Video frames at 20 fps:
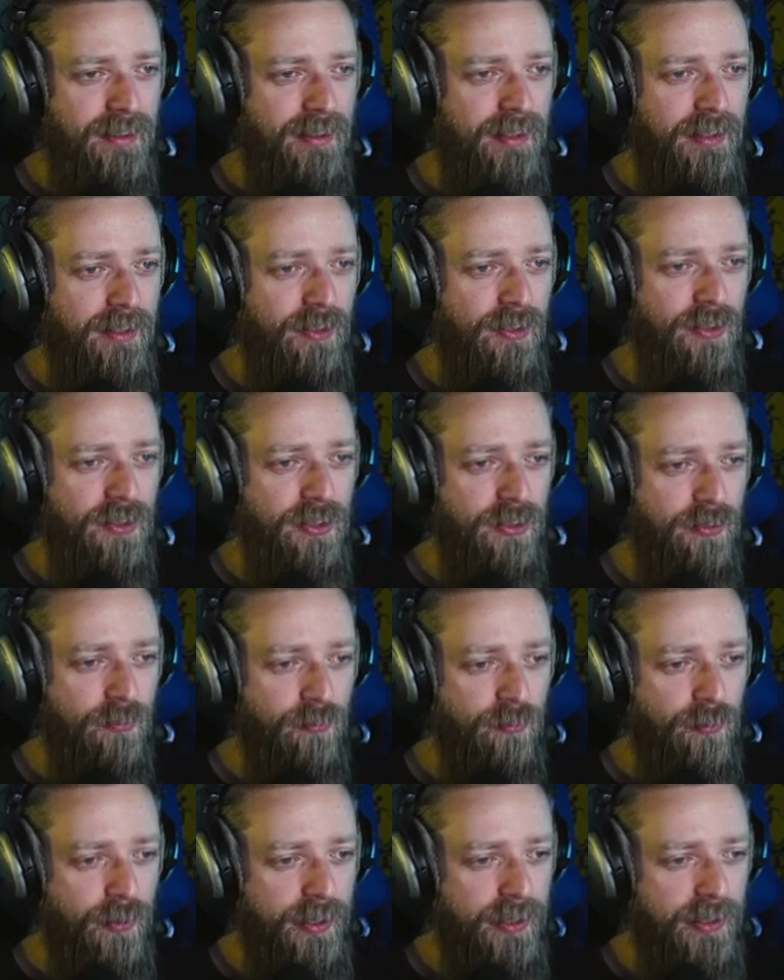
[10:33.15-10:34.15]
It used to
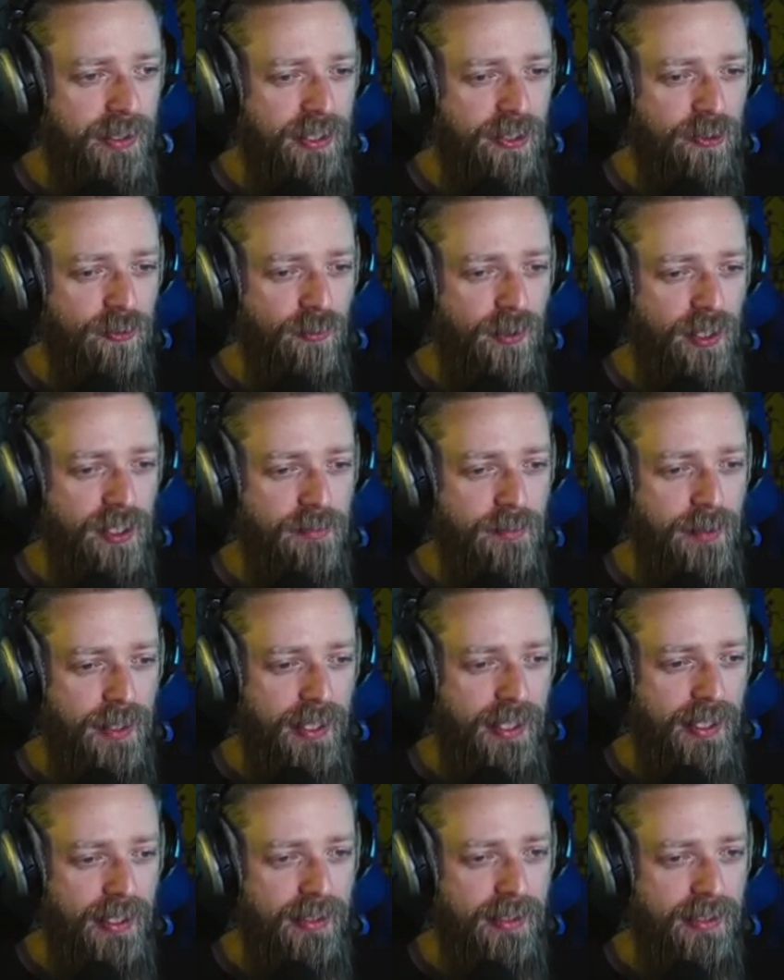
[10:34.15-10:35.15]
really stress my
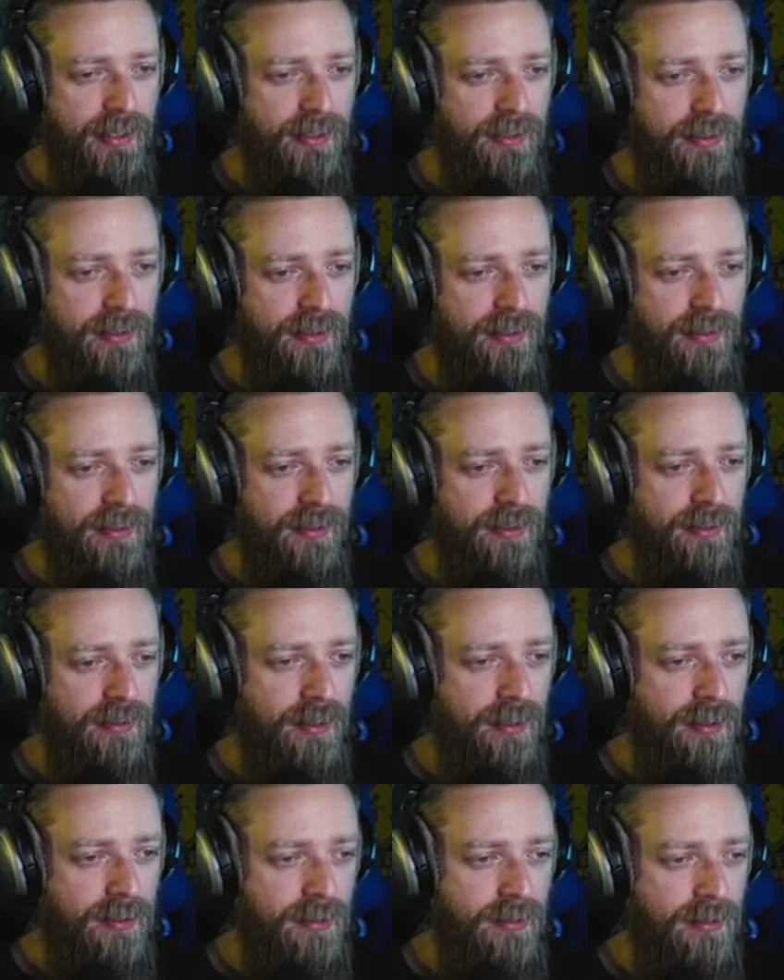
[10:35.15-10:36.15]
hand out
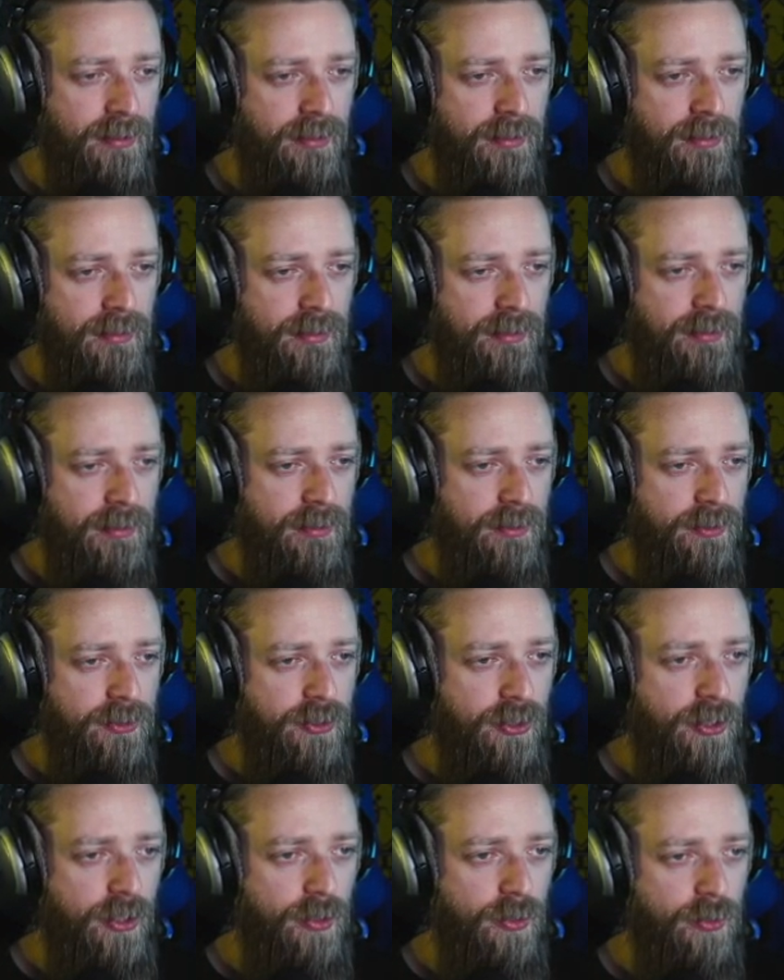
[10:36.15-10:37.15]

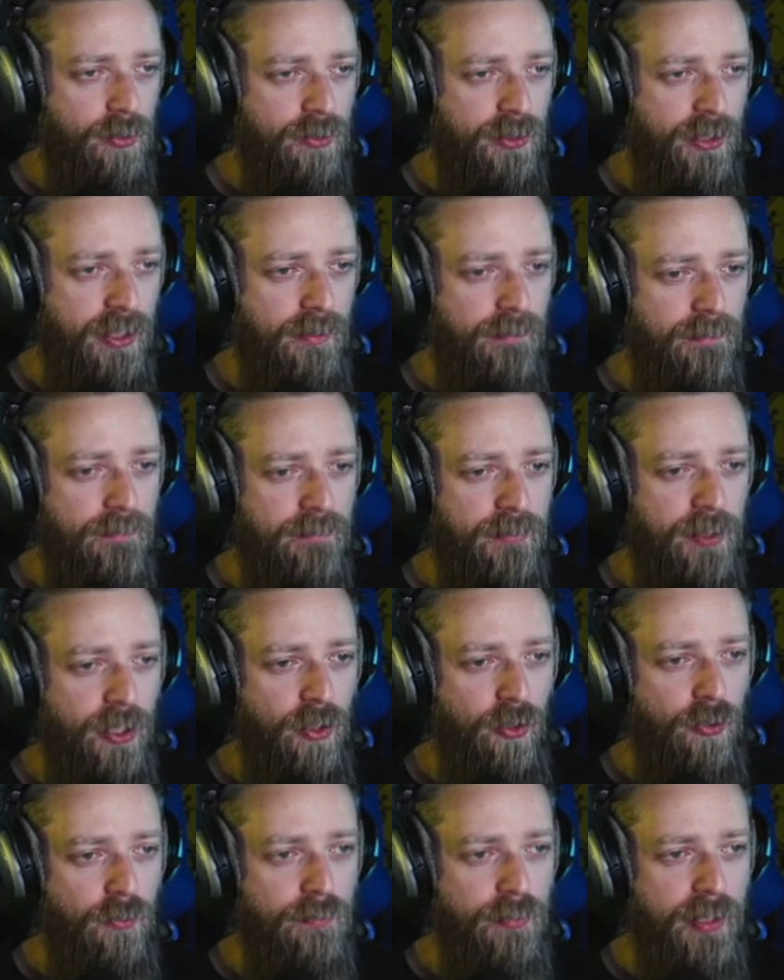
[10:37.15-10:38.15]
to hold
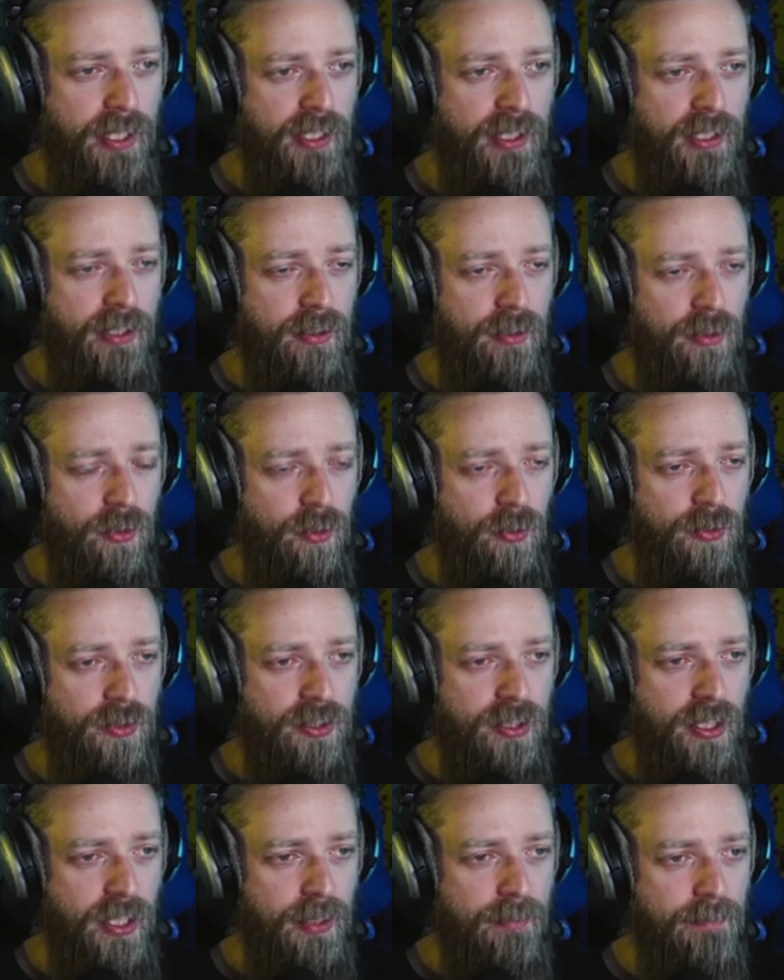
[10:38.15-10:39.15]
B all the
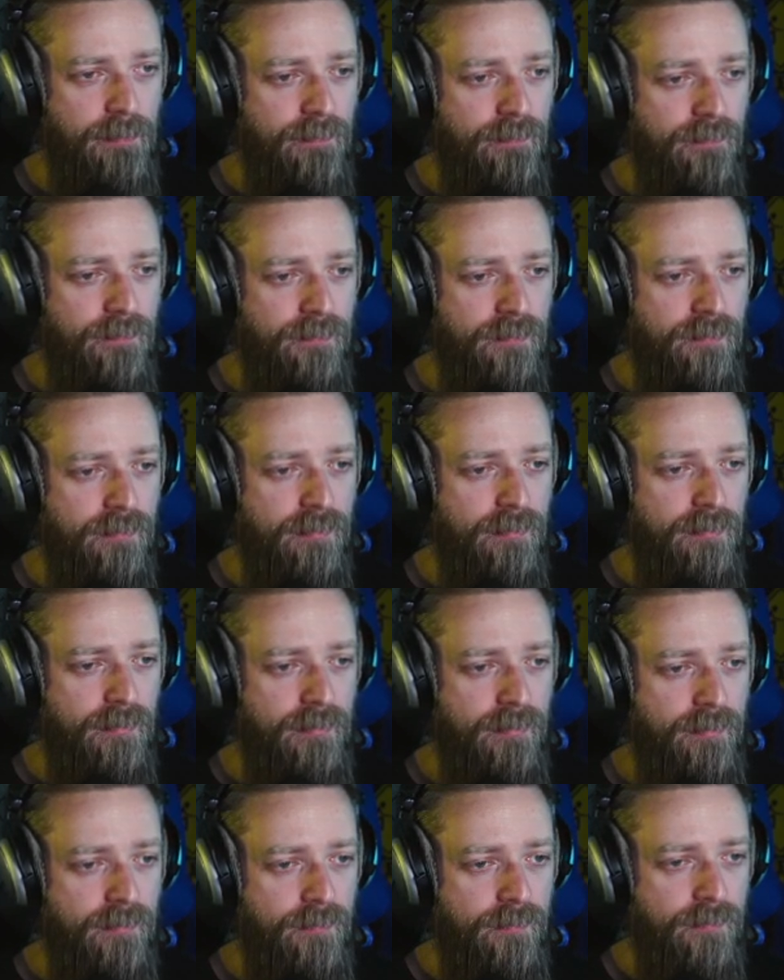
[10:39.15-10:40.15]
time.
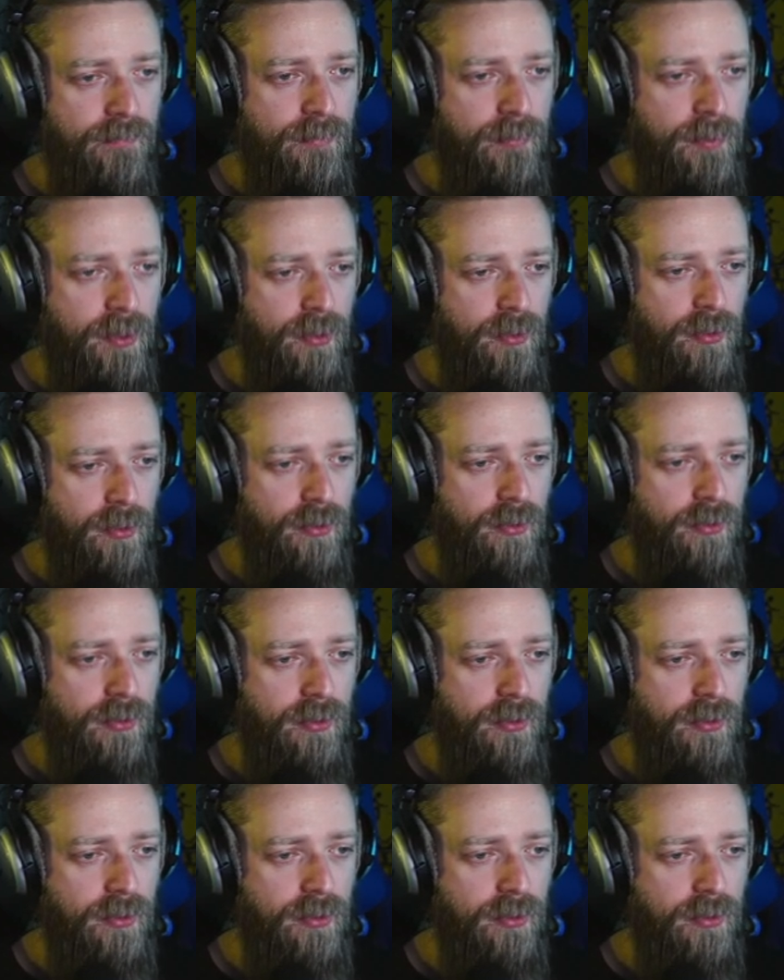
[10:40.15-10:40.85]
Oh.